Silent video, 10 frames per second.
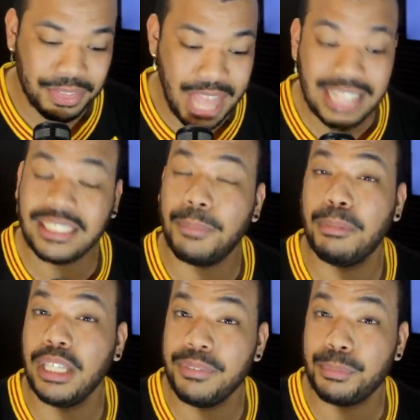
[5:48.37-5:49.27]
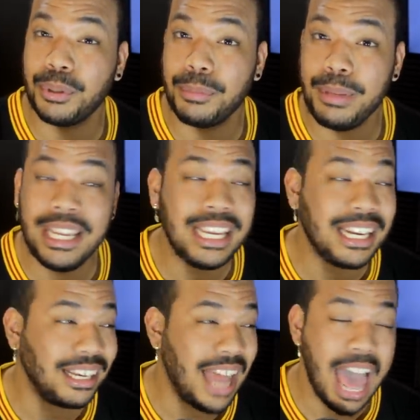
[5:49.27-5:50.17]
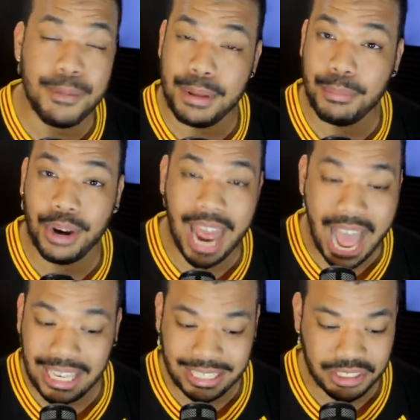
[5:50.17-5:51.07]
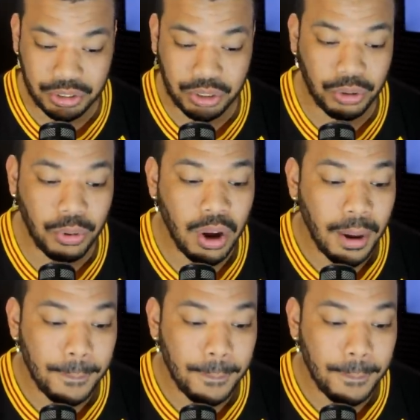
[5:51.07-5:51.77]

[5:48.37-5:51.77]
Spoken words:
That's unbelievable to me and a lot of people that I listen to.